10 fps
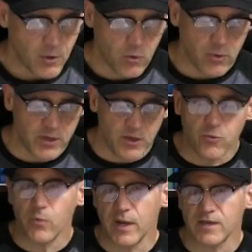Or
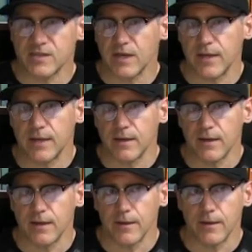another way of saying
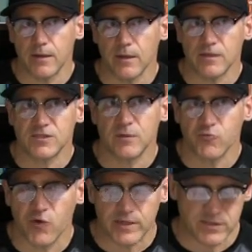that,
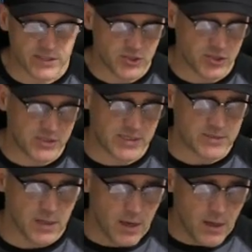some translation
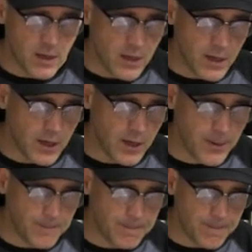says,
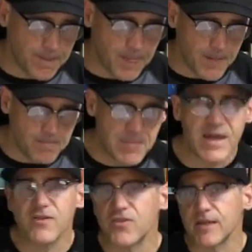
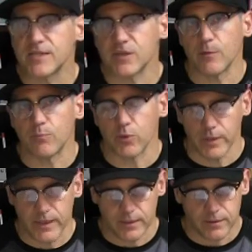make things
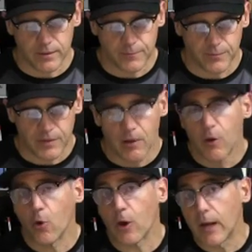complete,
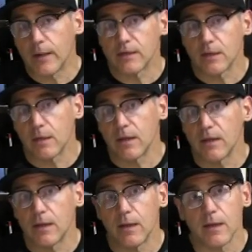or
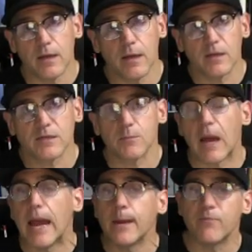
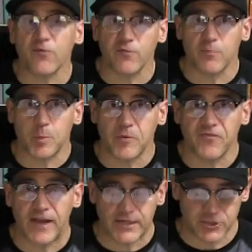aim for
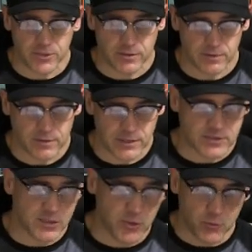perfection
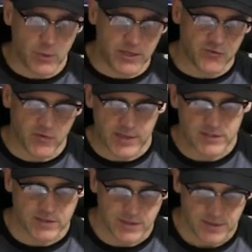is a good way to
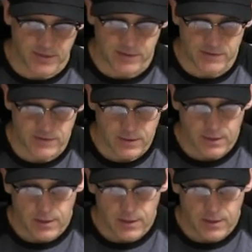translate this.